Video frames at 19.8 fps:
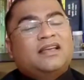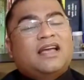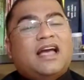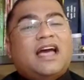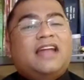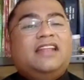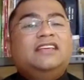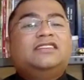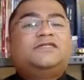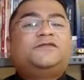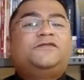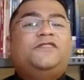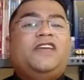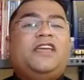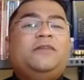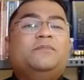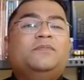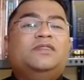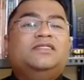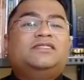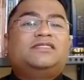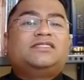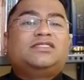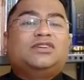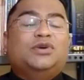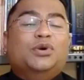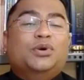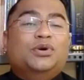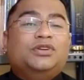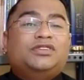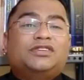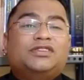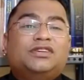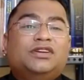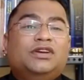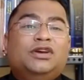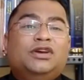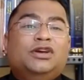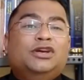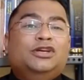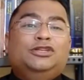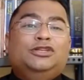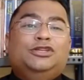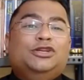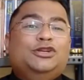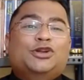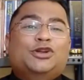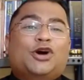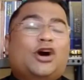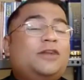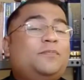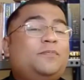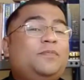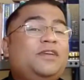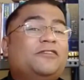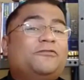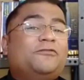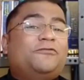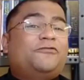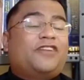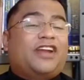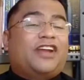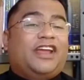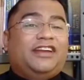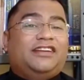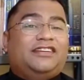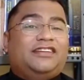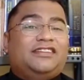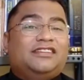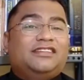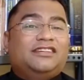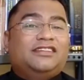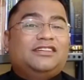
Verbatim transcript: And his famous quote, Do not be afraid.